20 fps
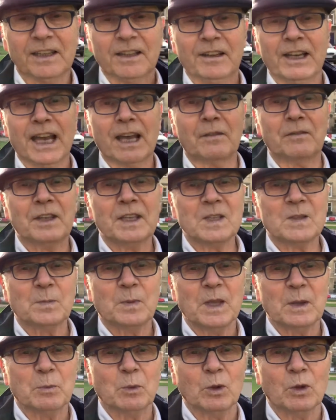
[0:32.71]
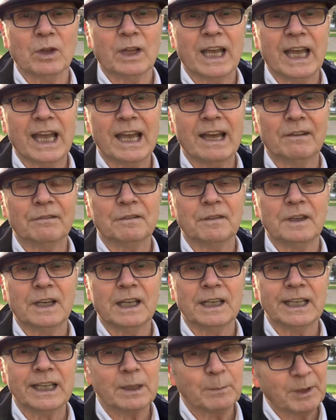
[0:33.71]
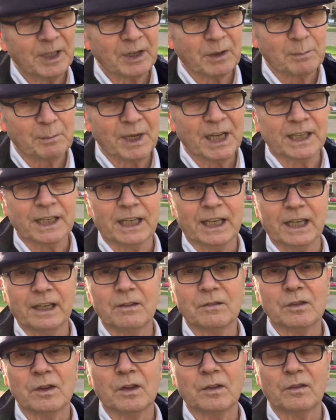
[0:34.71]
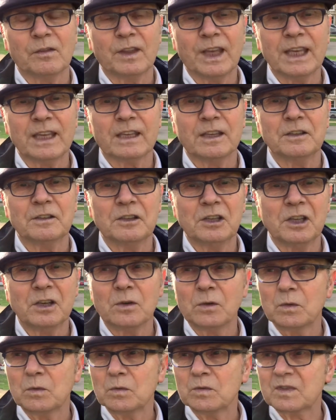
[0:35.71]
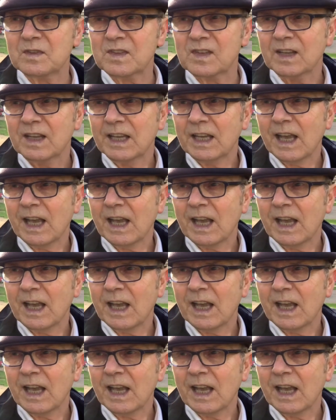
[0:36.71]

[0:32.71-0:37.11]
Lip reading: Now, these people have a little bit of money that they can use